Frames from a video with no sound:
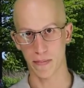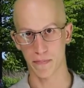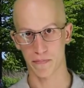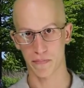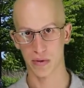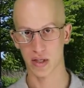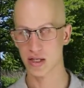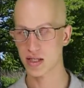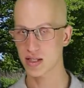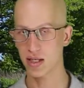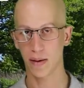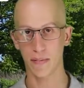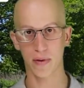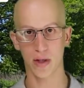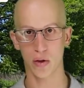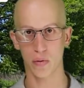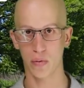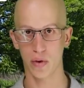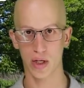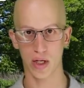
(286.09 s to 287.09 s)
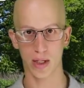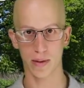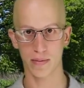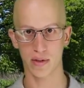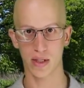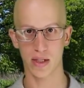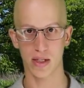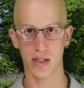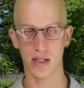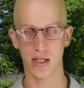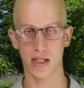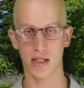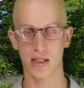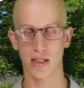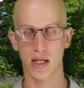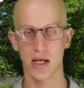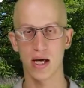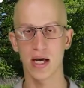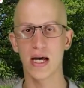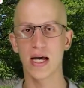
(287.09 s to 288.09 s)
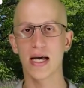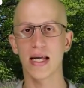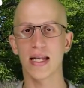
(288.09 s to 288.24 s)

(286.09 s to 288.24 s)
game. Same thing when it comes to the test.